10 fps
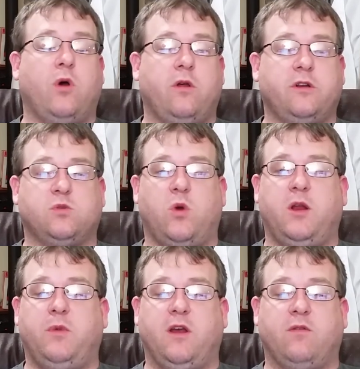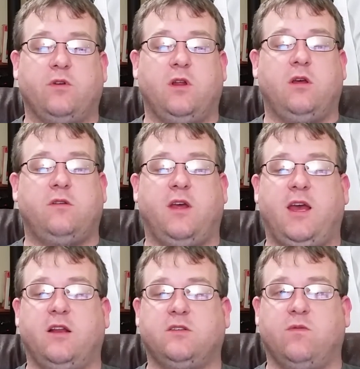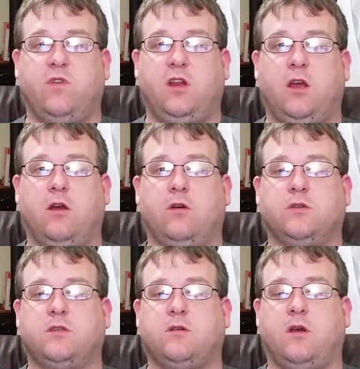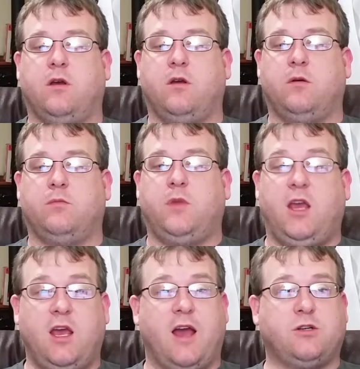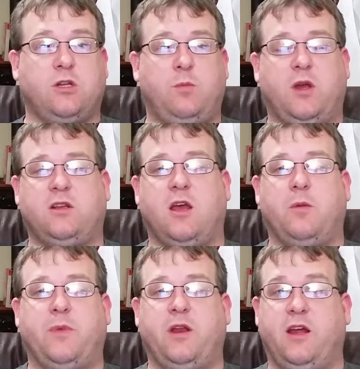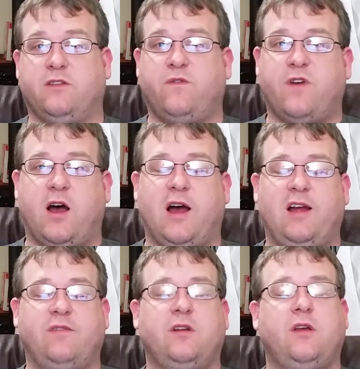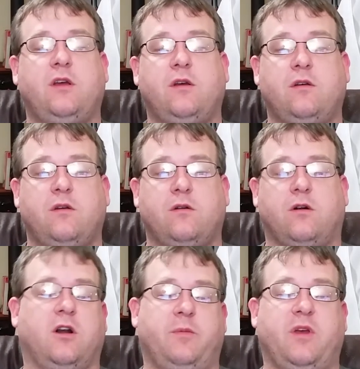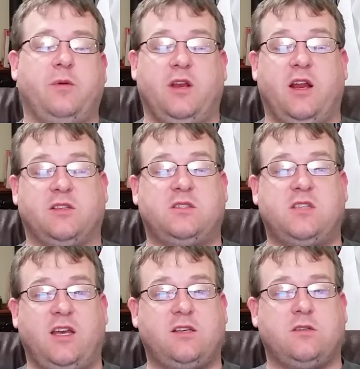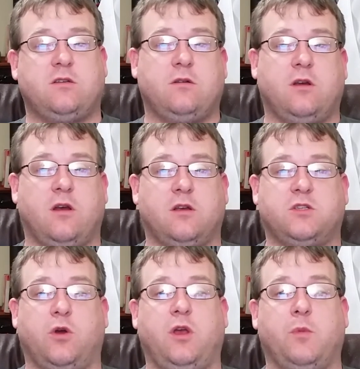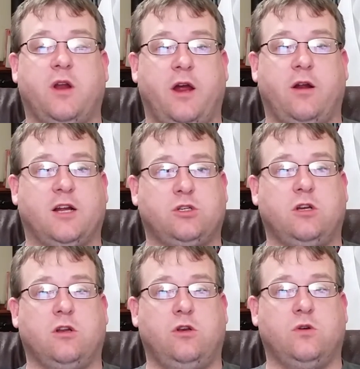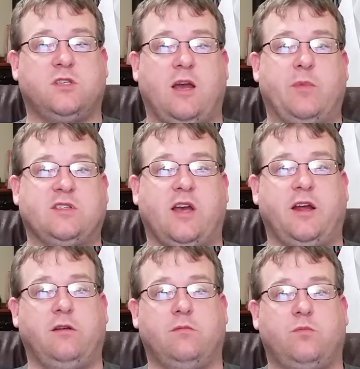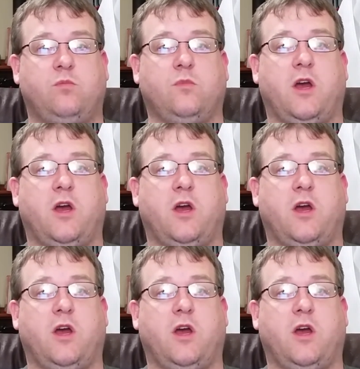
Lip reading: be well on his way to being able to edit some videos. He actually picked up an S5, or an S6. So him and I are actually going to do a side-by-side